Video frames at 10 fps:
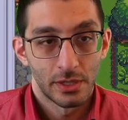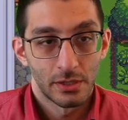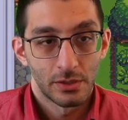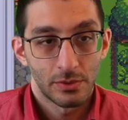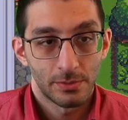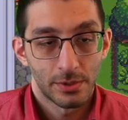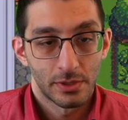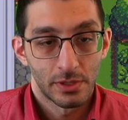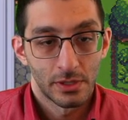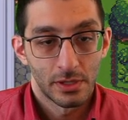Whoops.
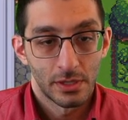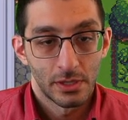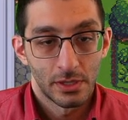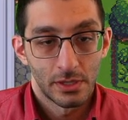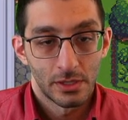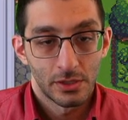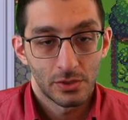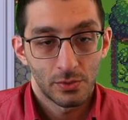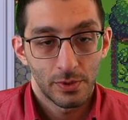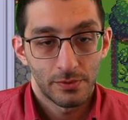
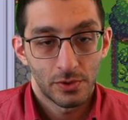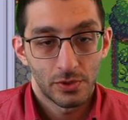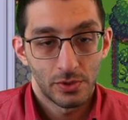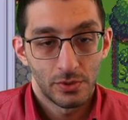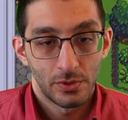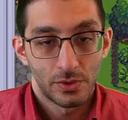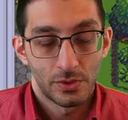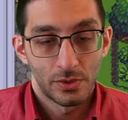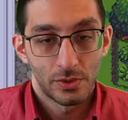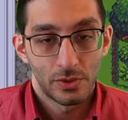Swift shoes
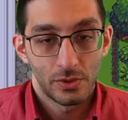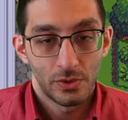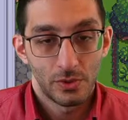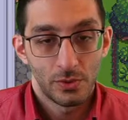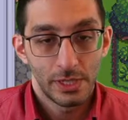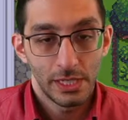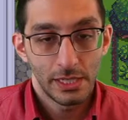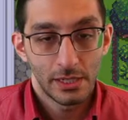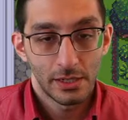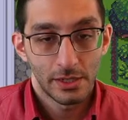to eke
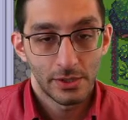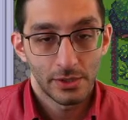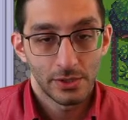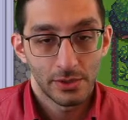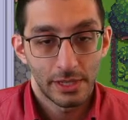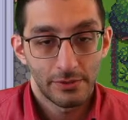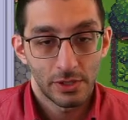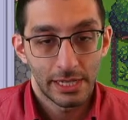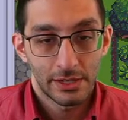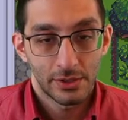another level out